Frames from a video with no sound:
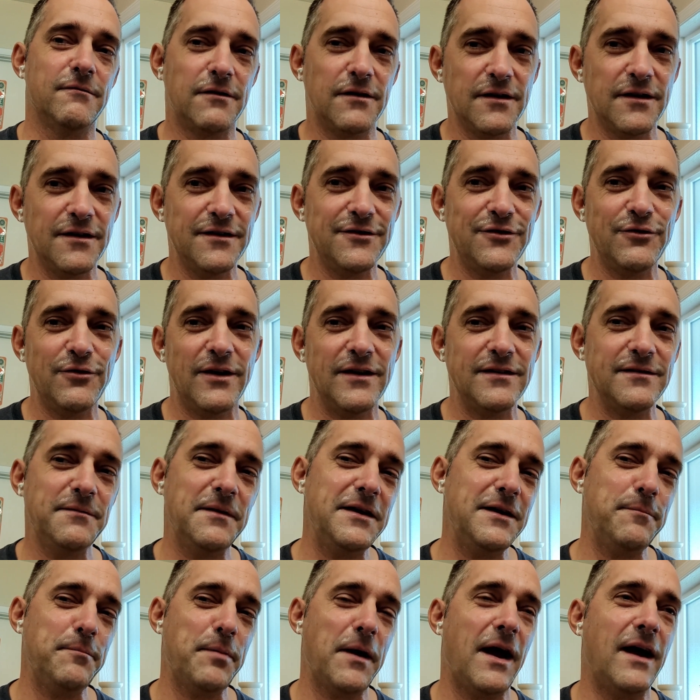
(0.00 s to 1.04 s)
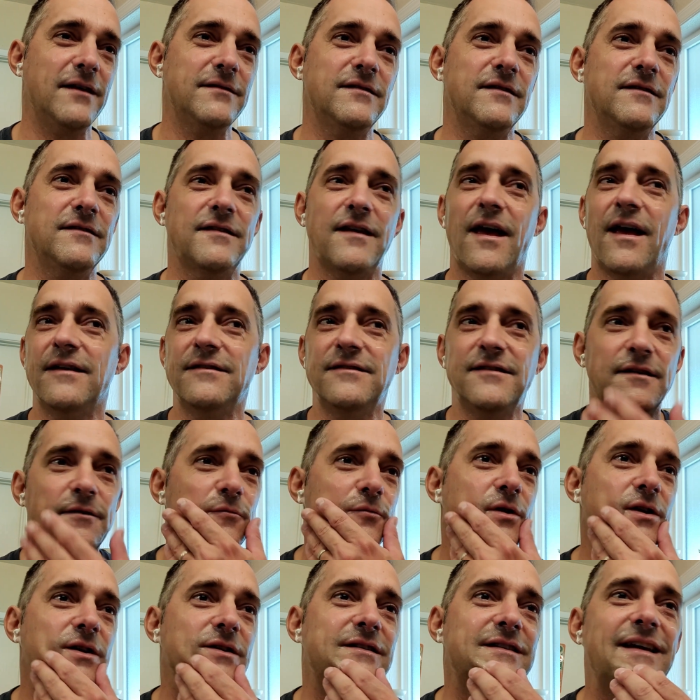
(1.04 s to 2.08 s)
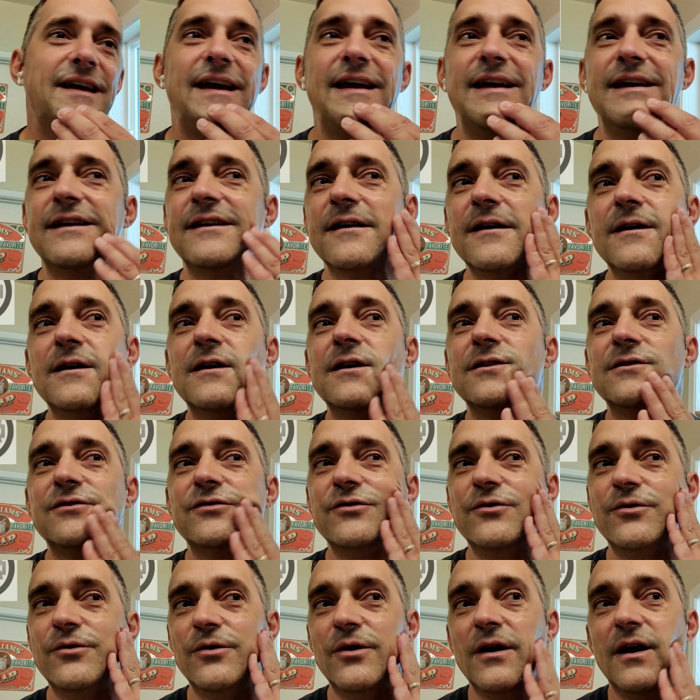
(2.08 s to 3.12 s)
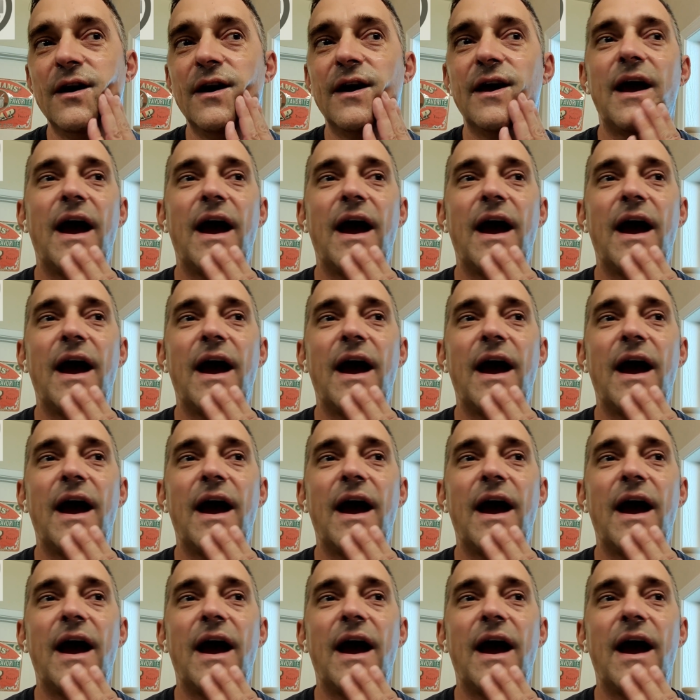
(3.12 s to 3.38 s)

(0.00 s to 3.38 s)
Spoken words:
We're gonna do as many passes as it will take to